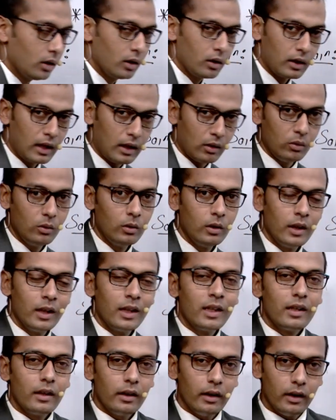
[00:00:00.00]
Now,
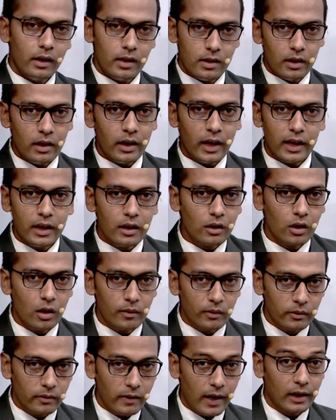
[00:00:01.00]
is there any
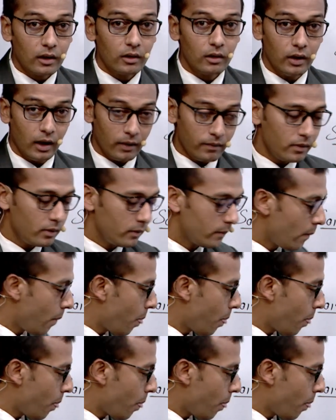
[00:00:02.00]
common factor left?